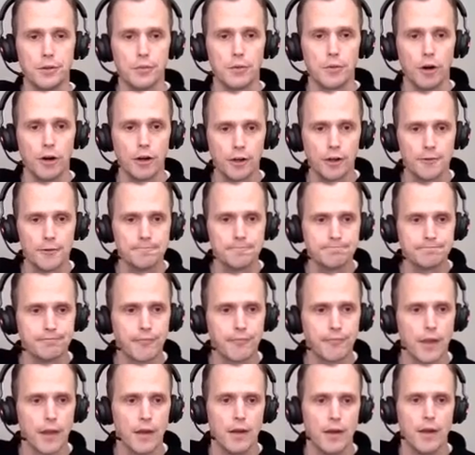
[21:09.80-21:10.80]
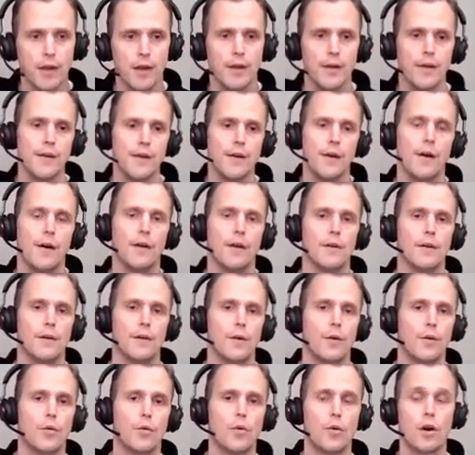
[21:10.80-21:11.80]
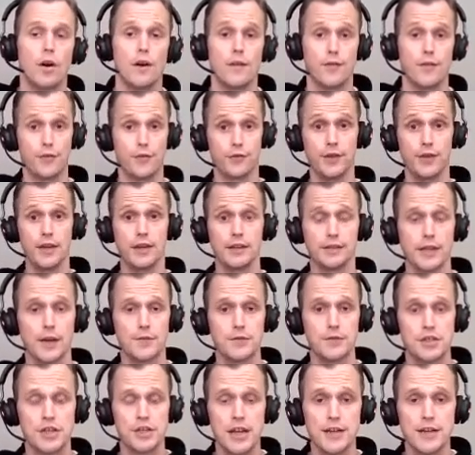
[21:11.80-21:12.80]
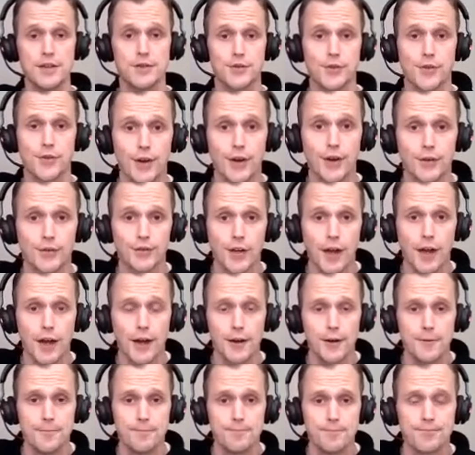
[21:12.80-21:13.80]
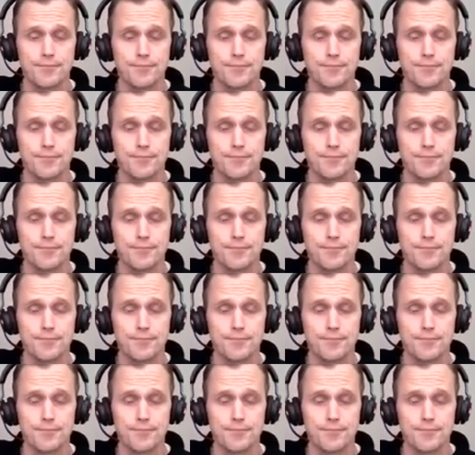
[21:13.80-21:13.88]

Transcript: the work, or things have changed on their side.